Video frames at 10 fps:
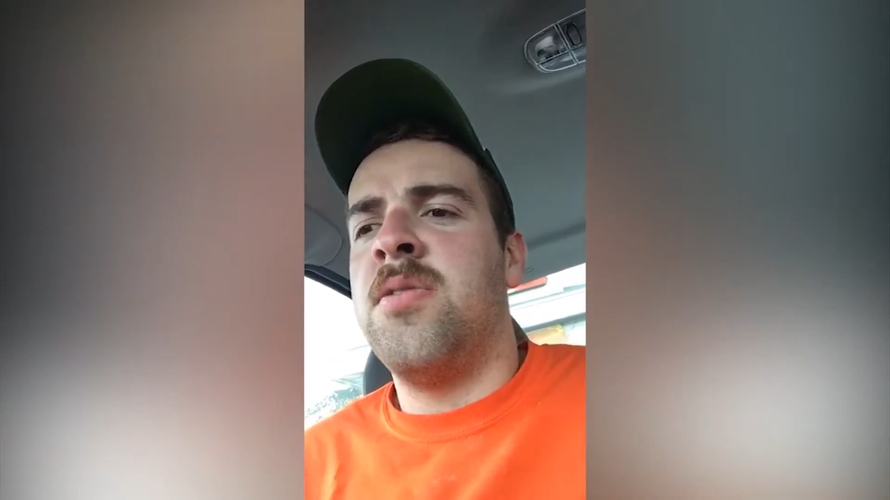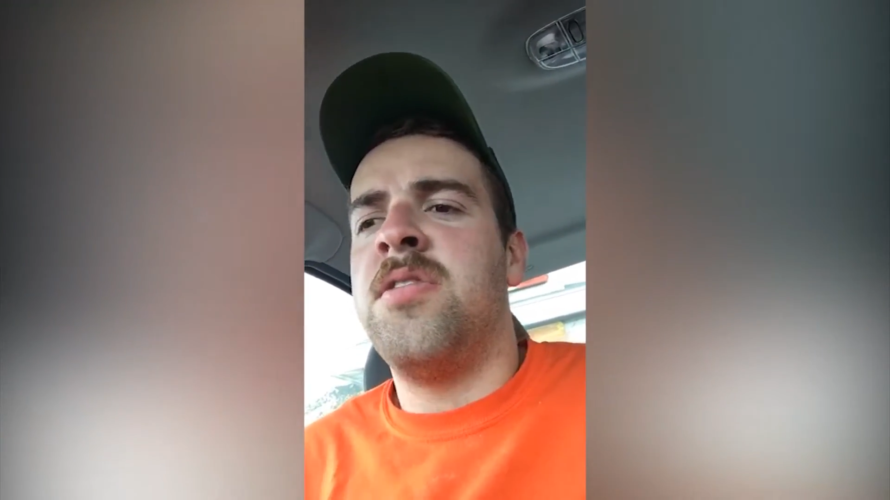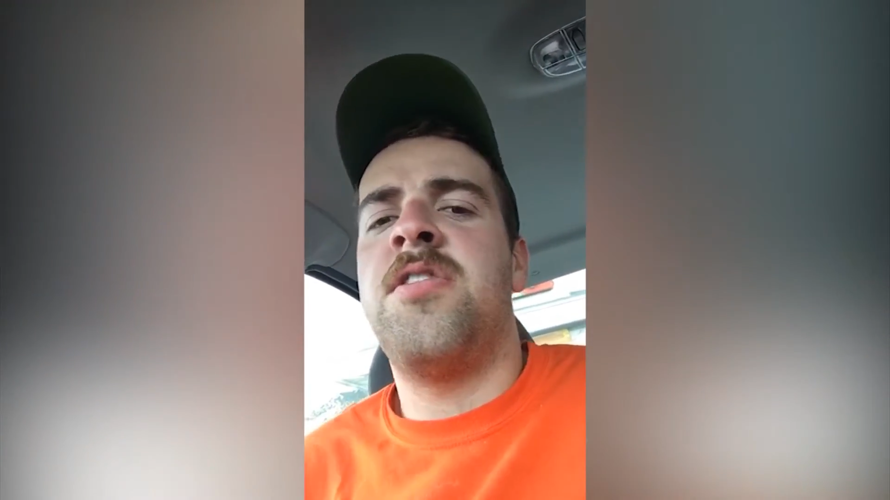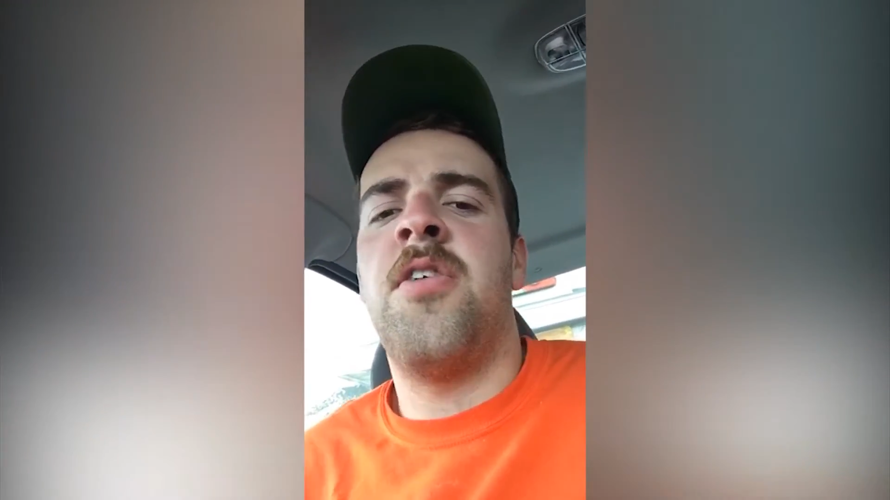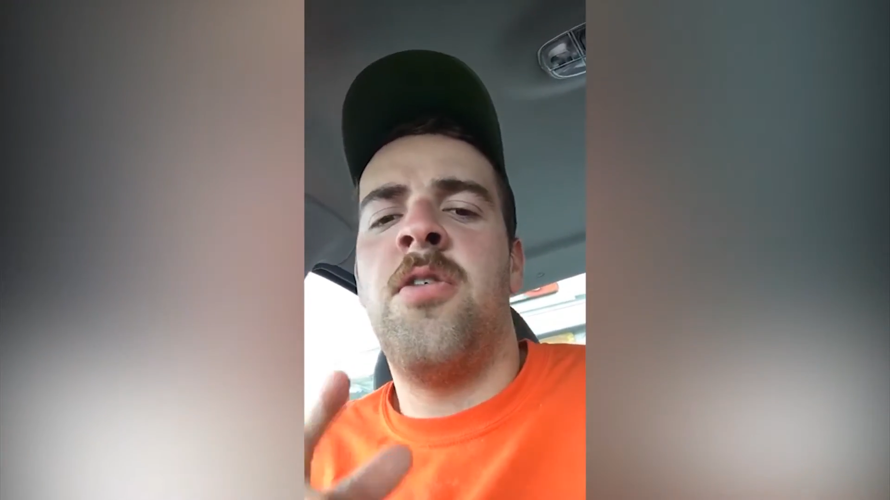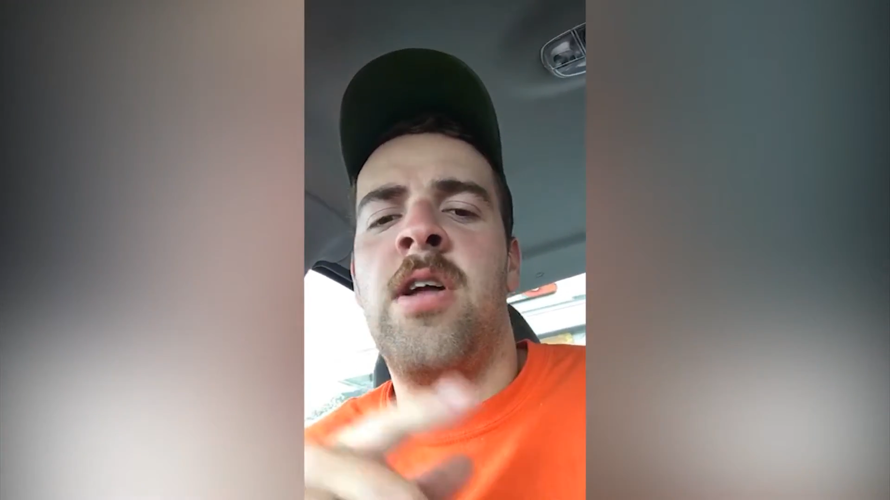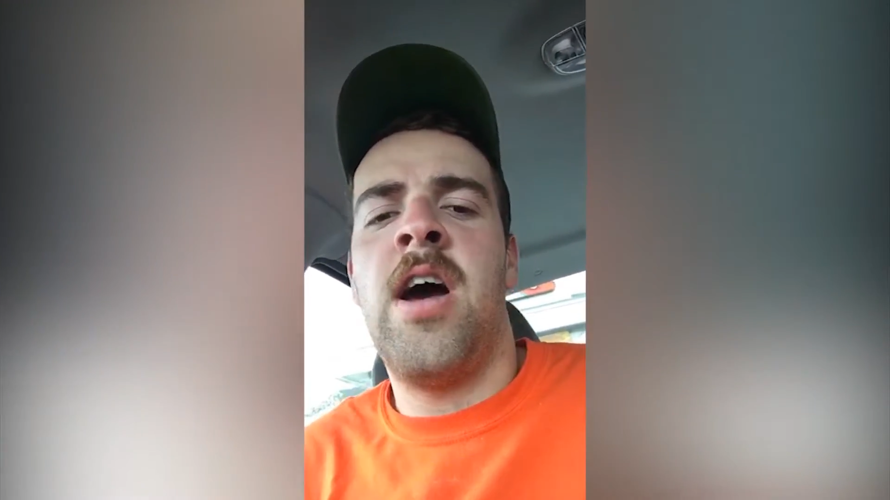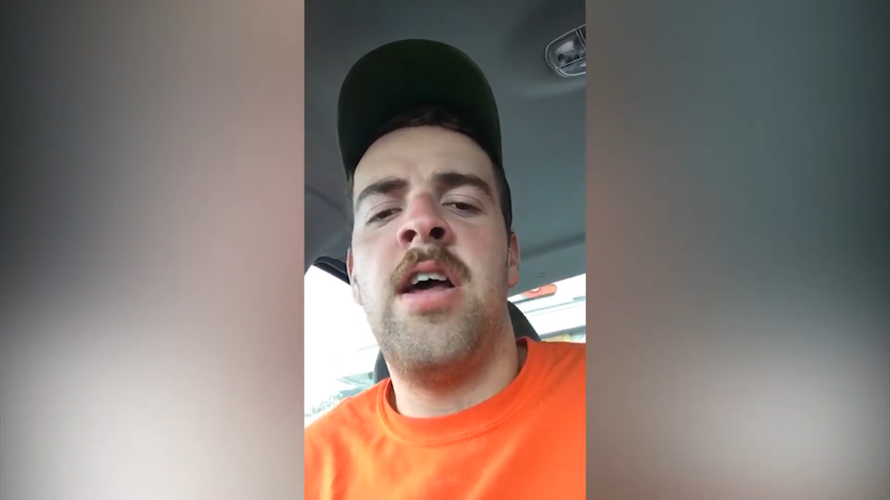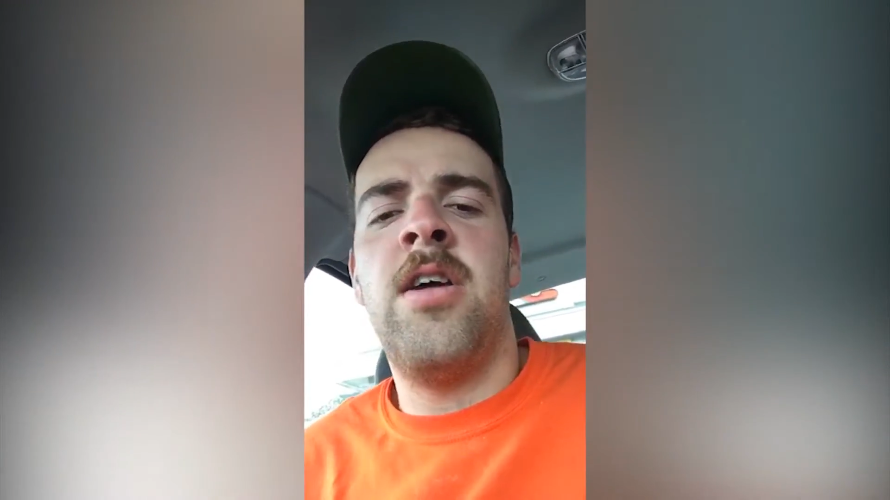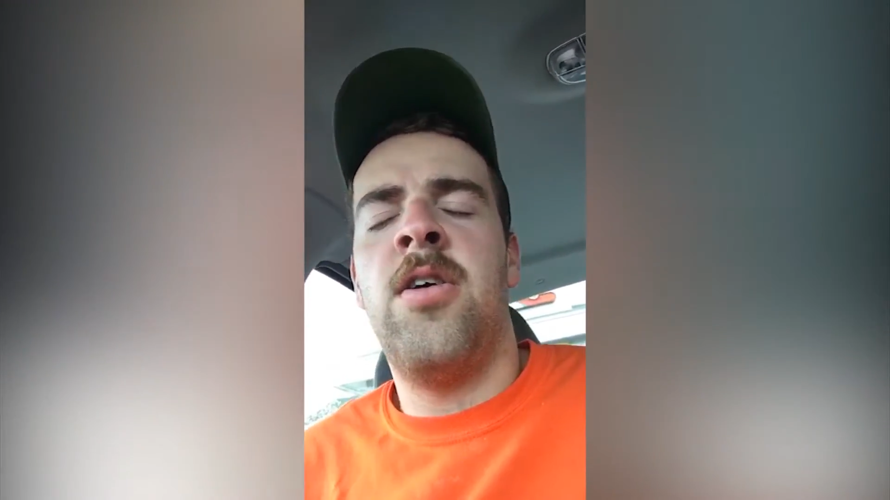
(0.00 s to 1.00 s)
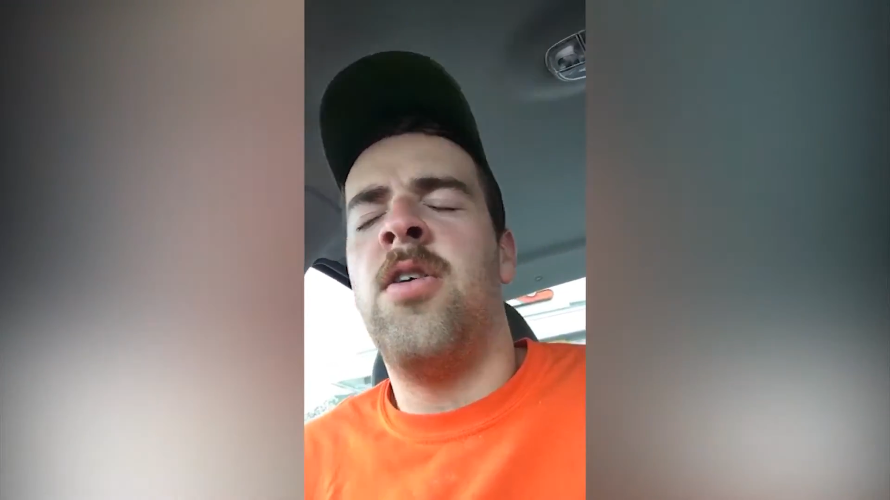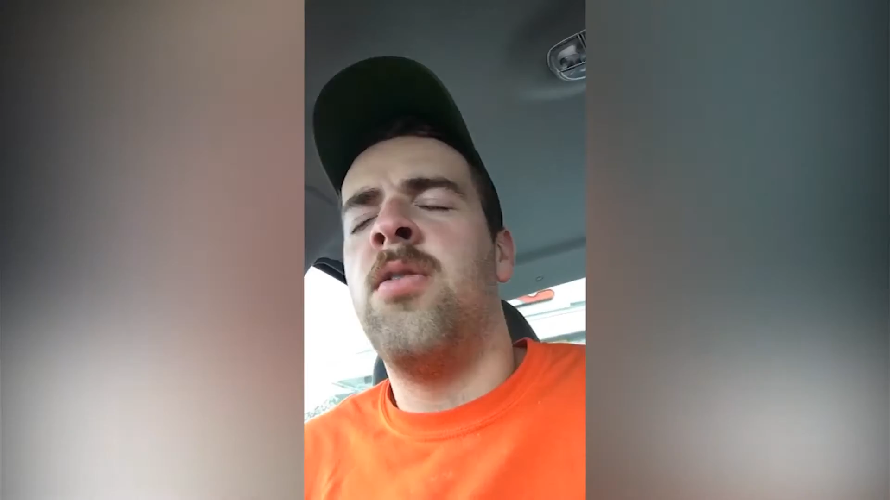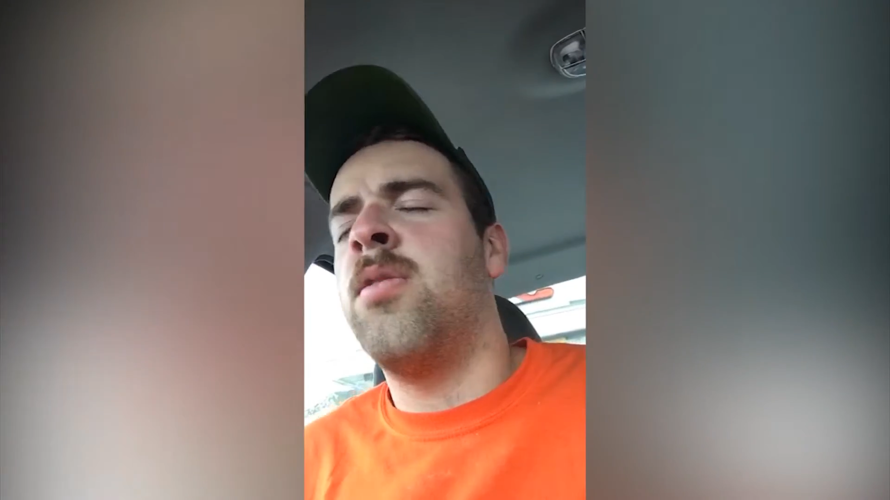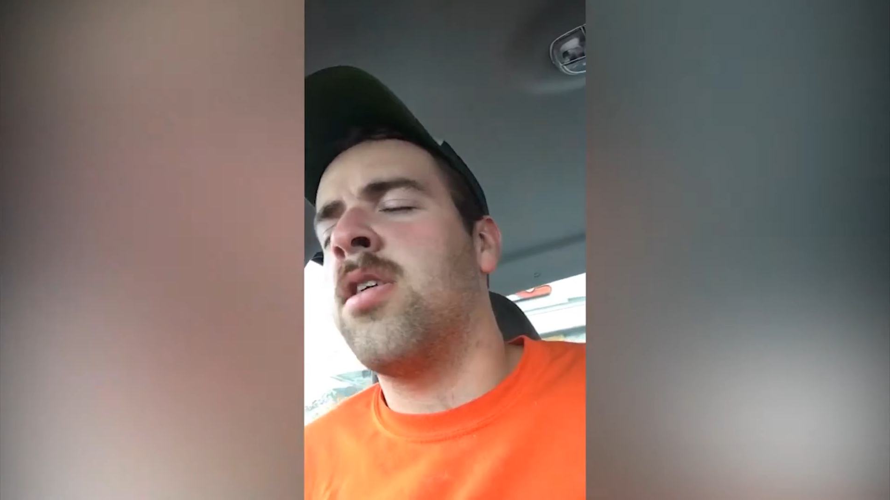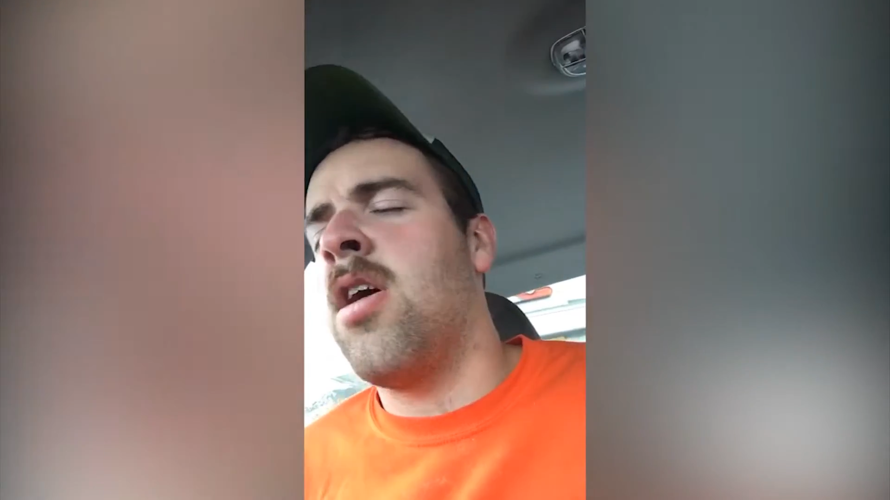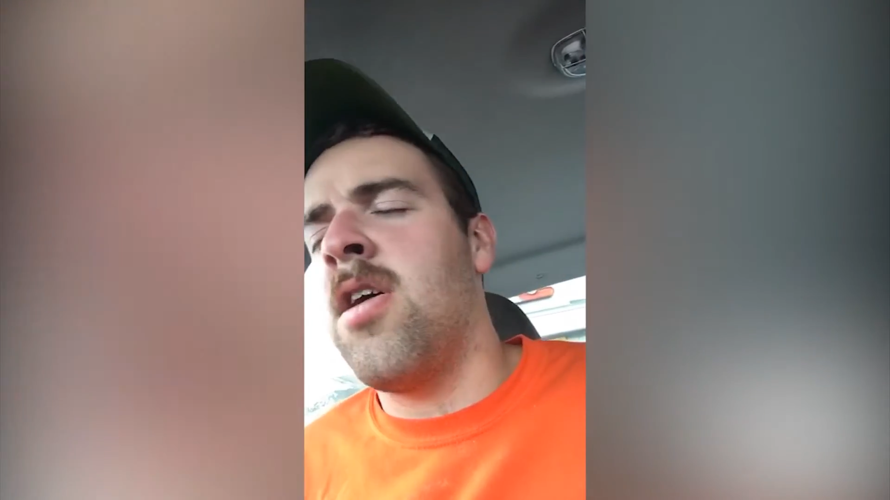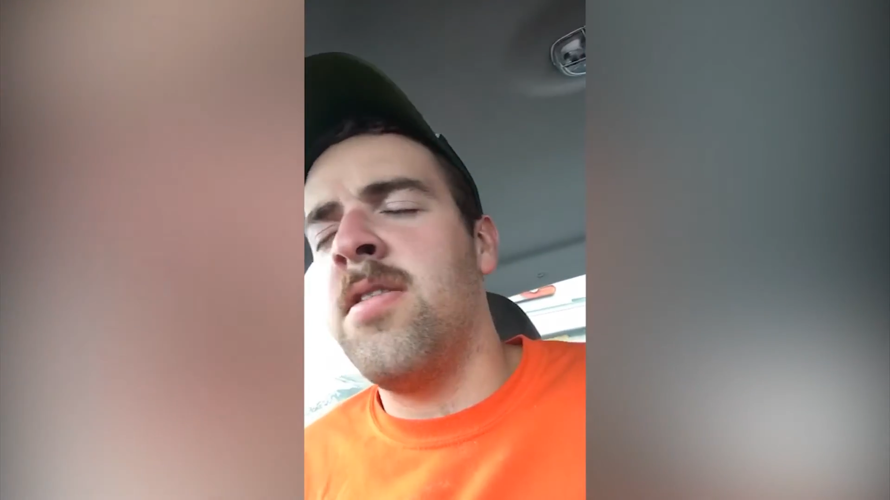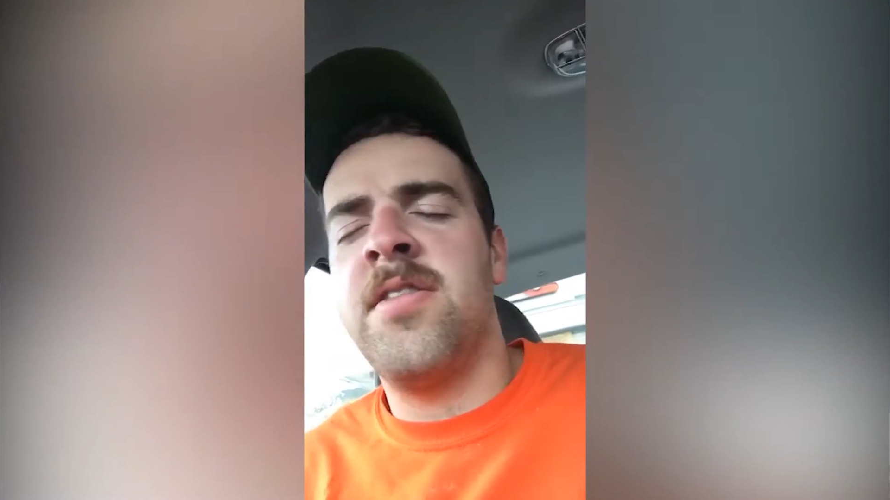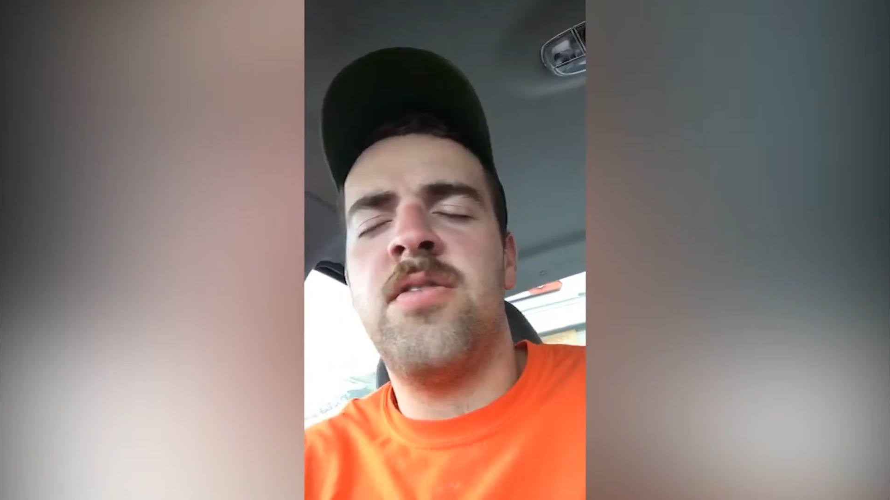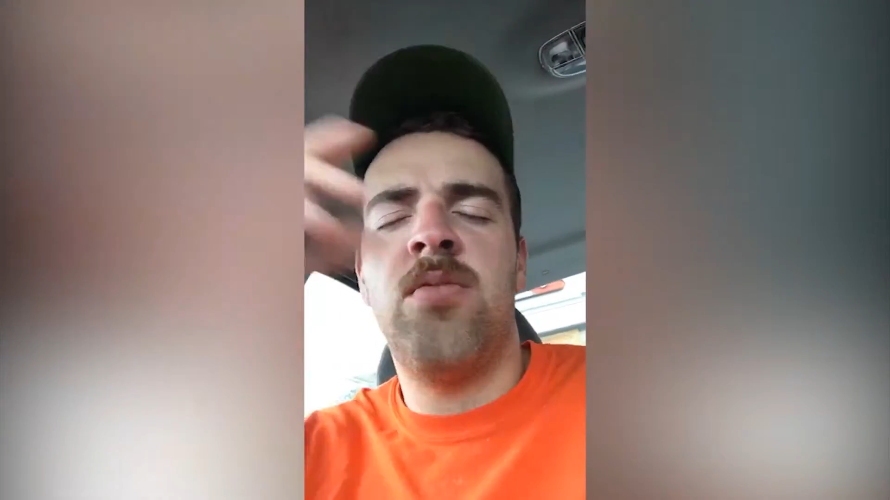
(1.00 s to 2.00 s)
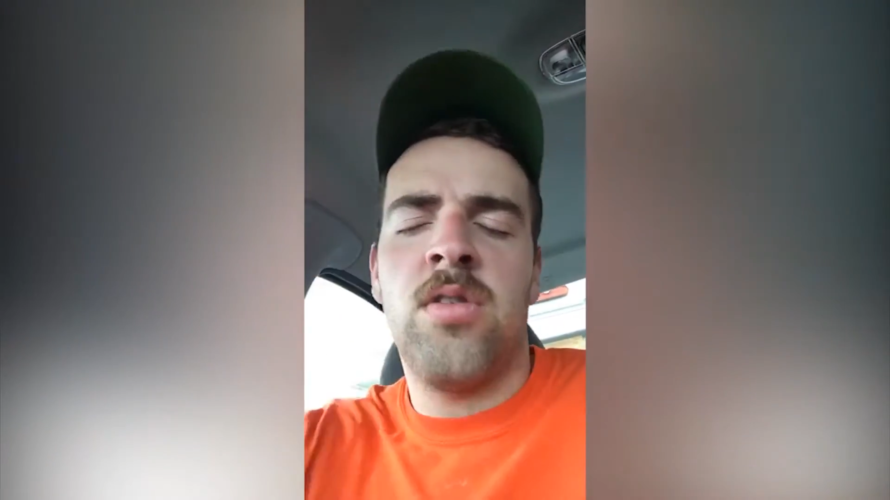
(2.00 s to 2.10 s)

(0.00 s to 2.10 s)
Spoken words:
in southern Idaho. Regardless,